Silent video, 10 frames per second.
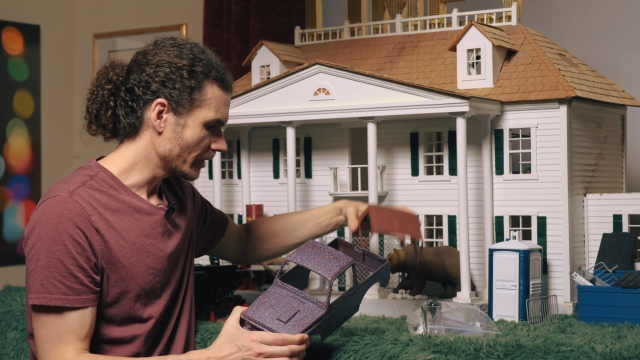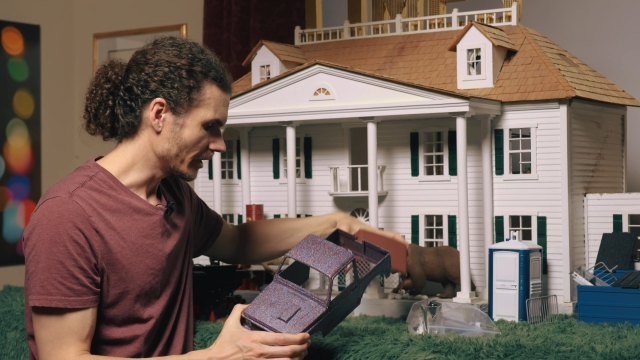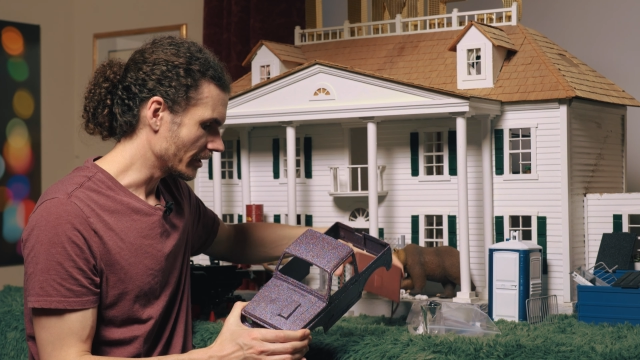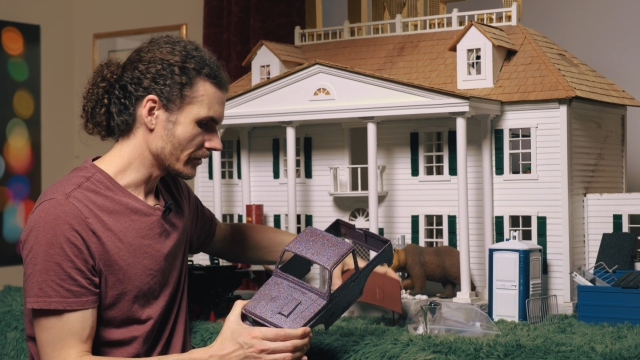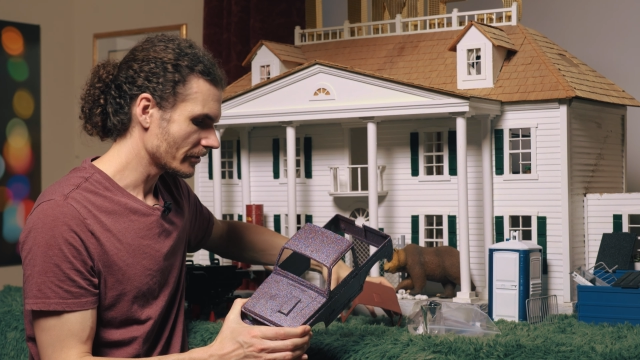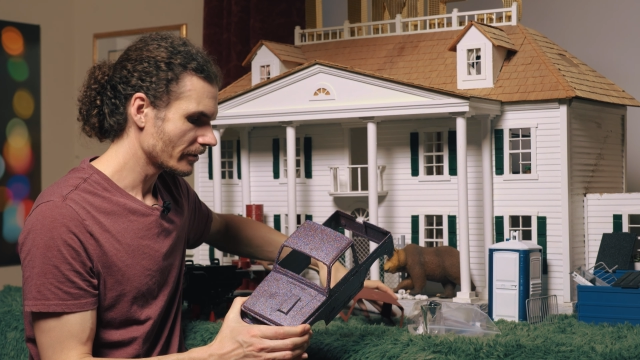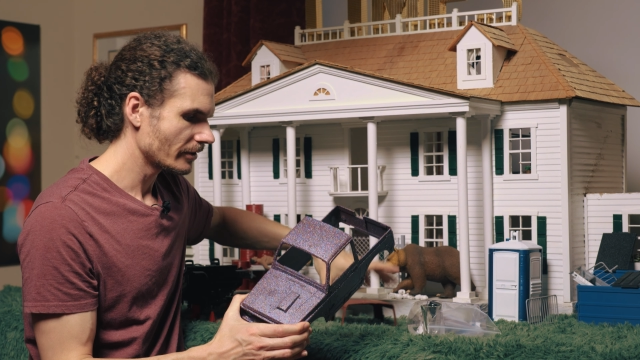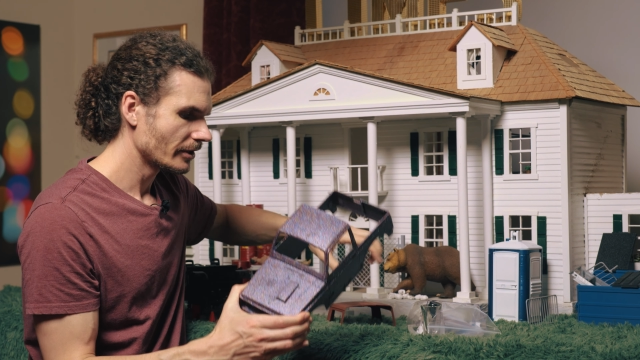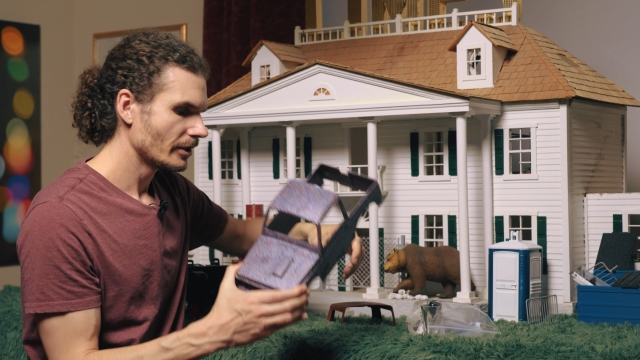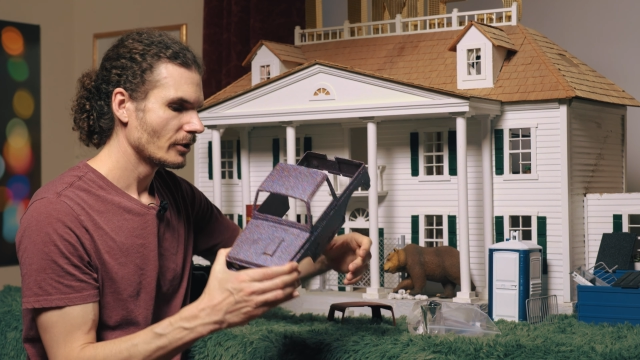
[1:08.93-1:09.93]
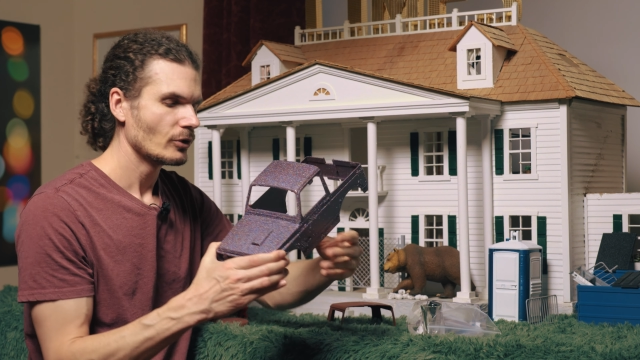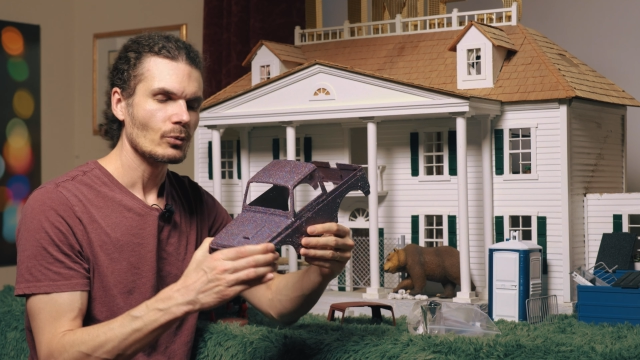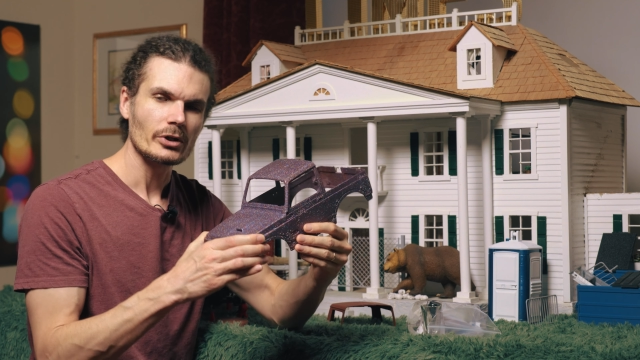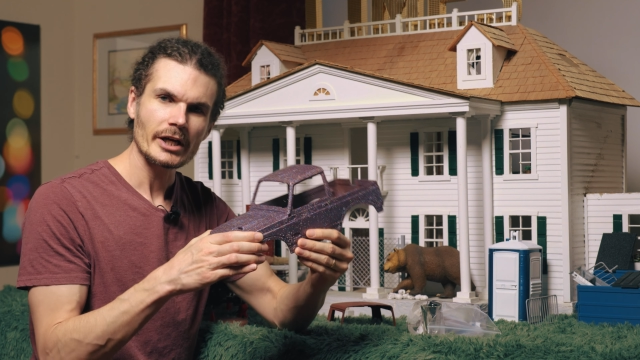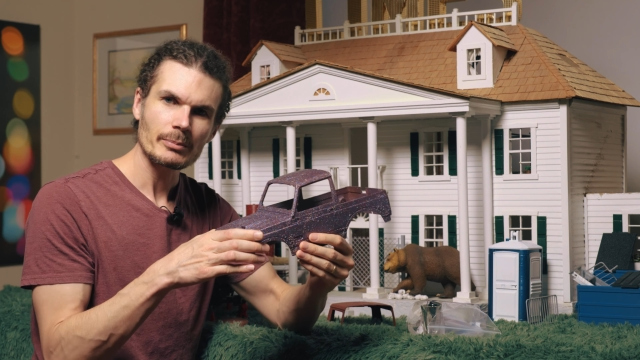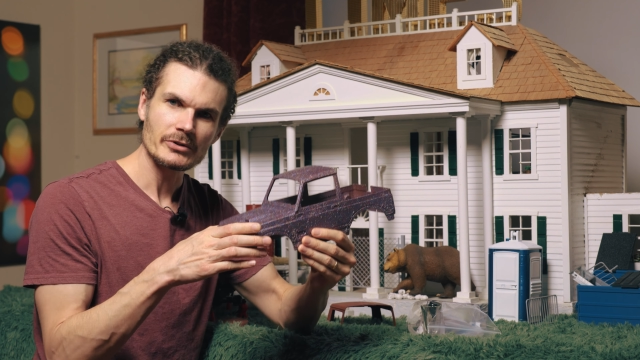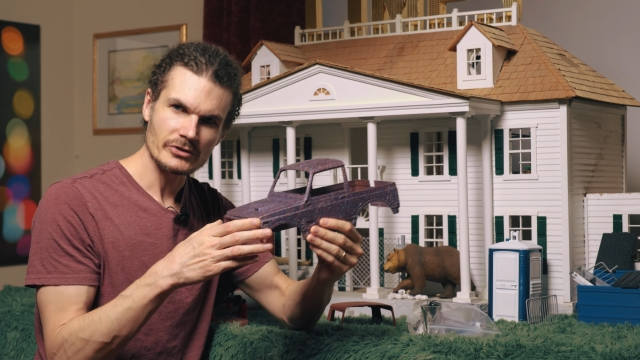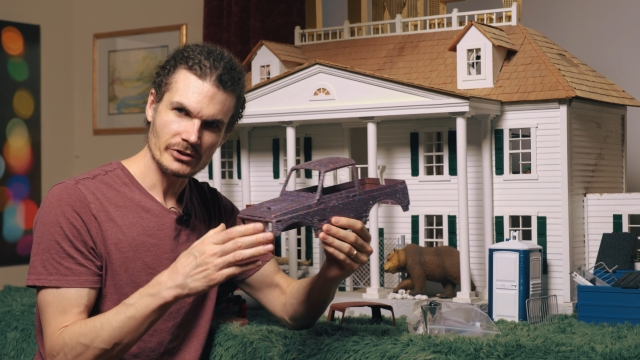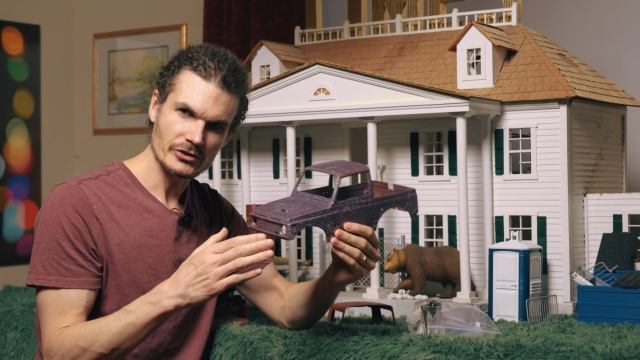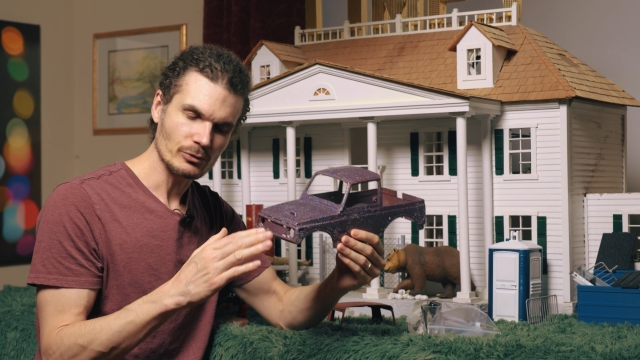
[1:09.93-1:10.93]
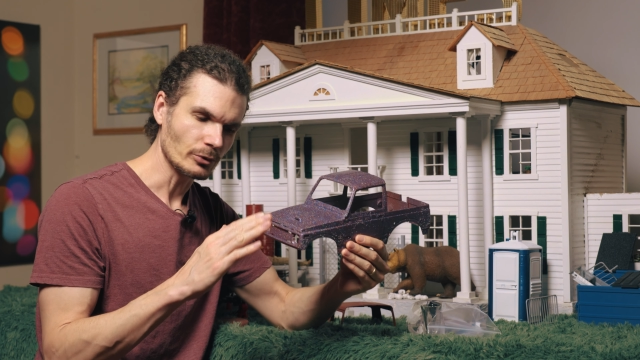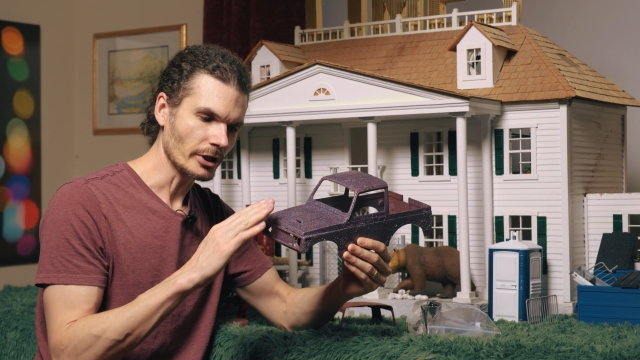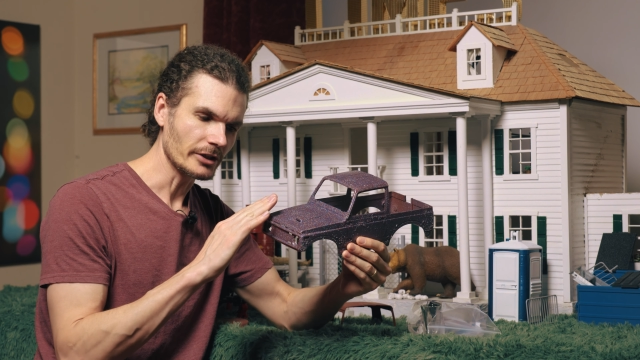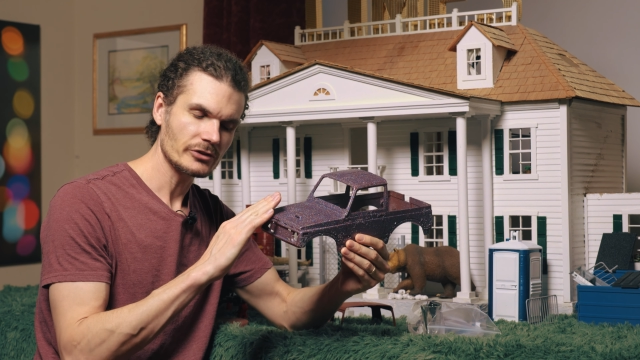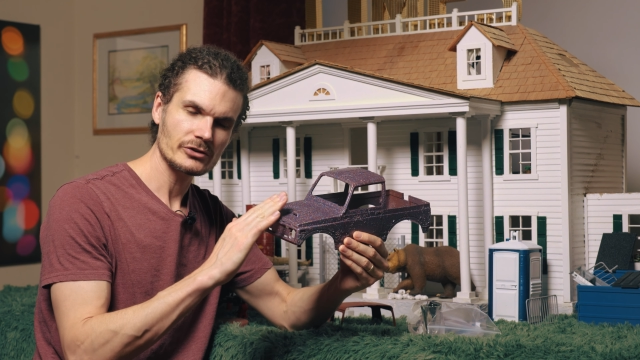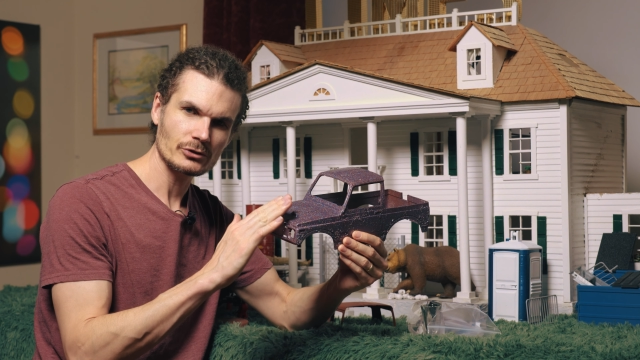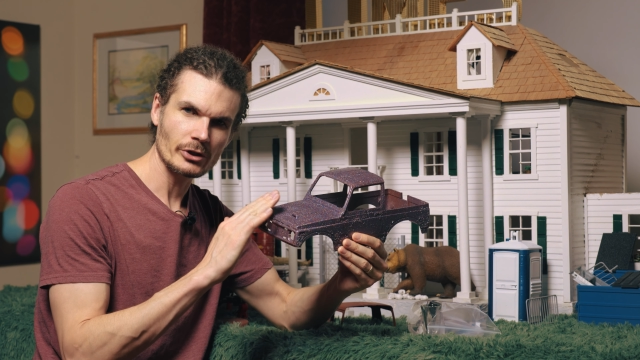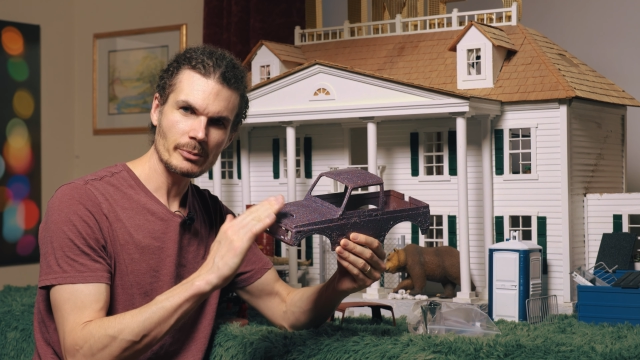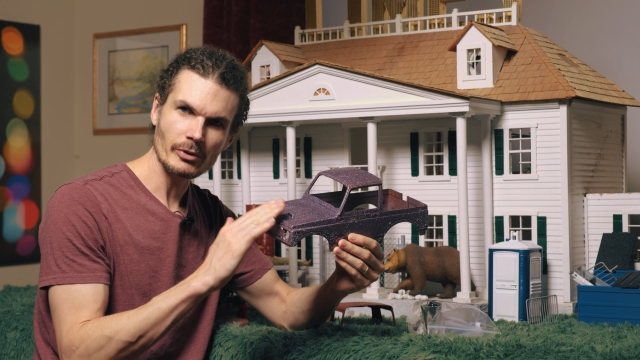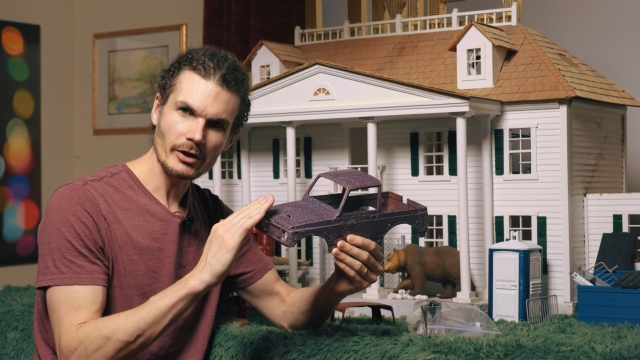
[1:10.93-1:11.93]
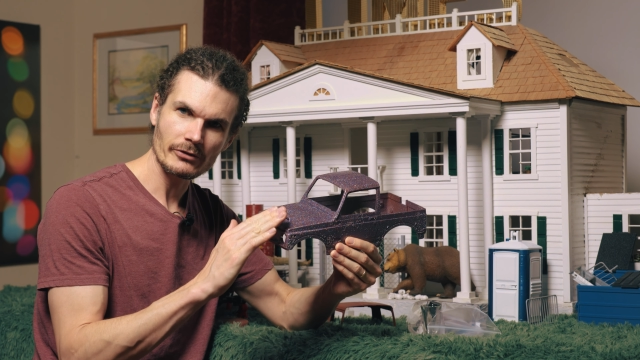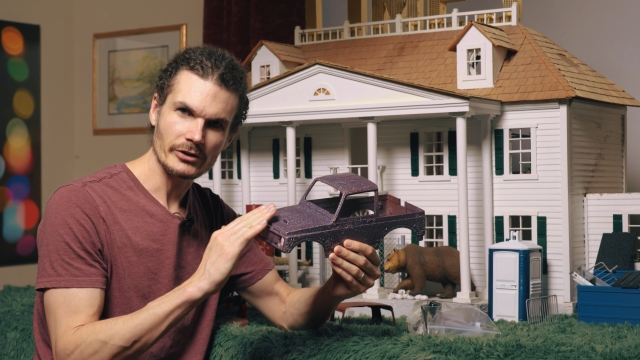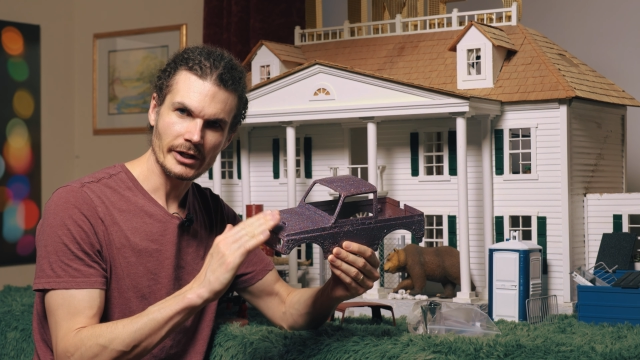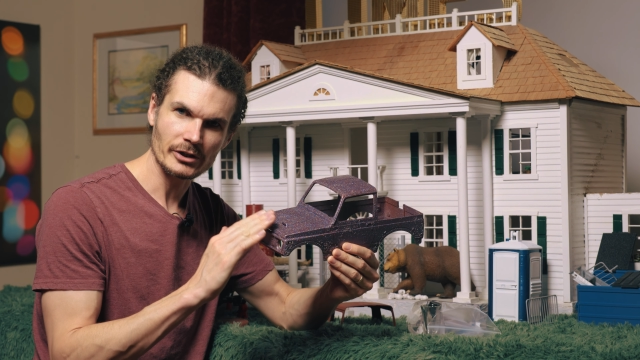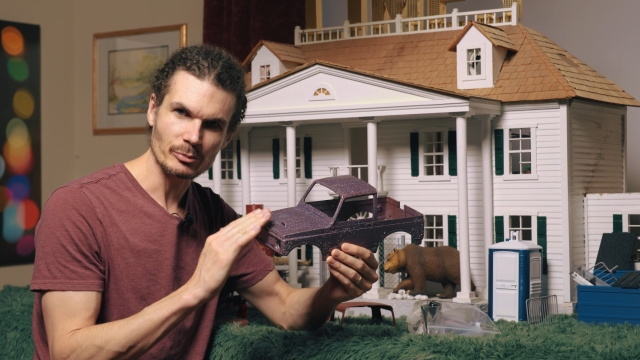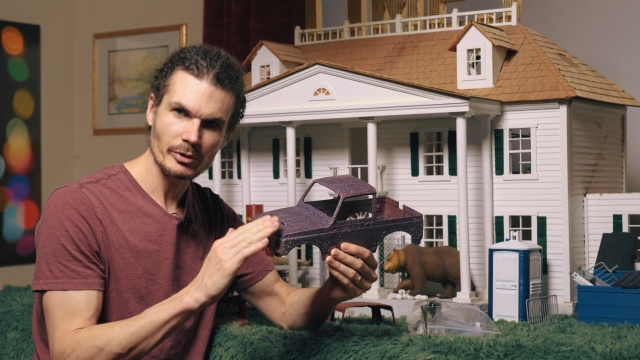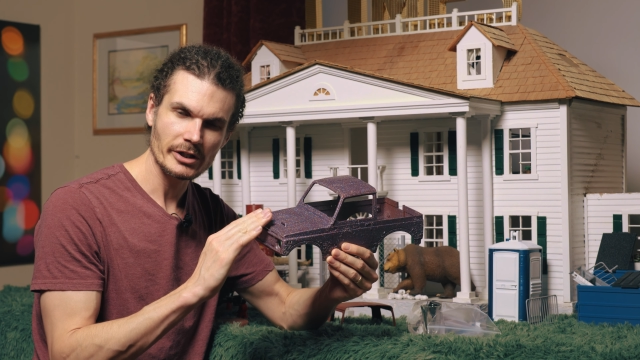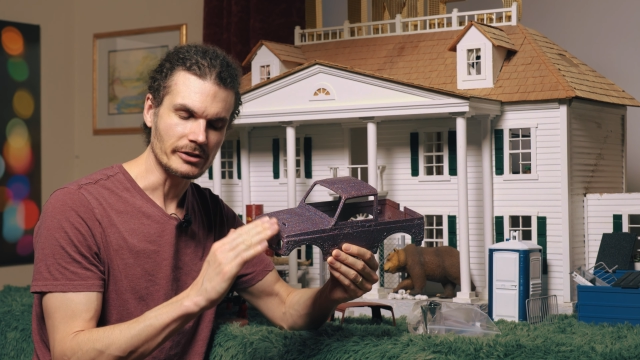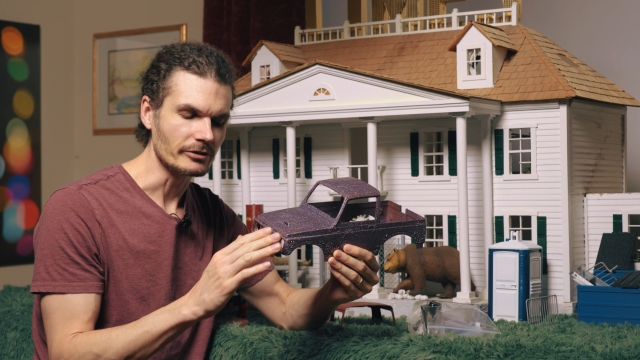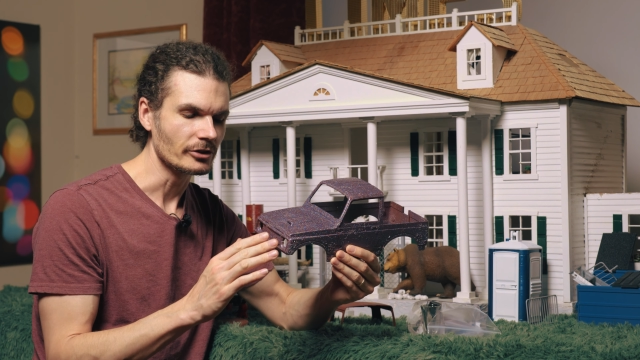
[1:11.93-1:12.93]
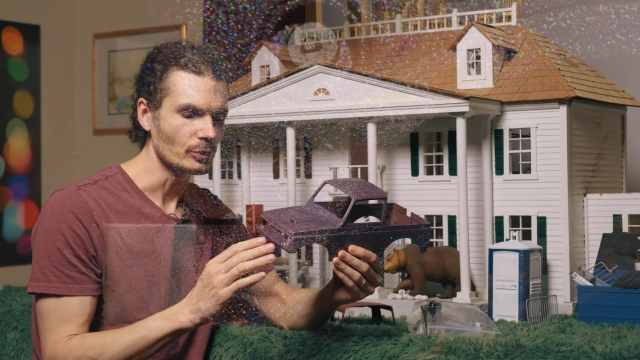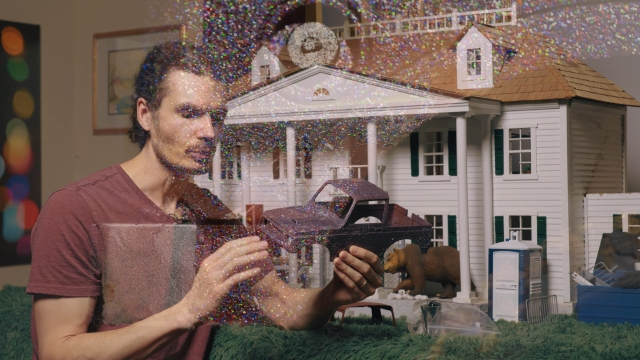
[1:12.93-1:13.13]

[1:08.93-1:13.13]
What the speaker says: And what happens is when I scrape off the outer paint, it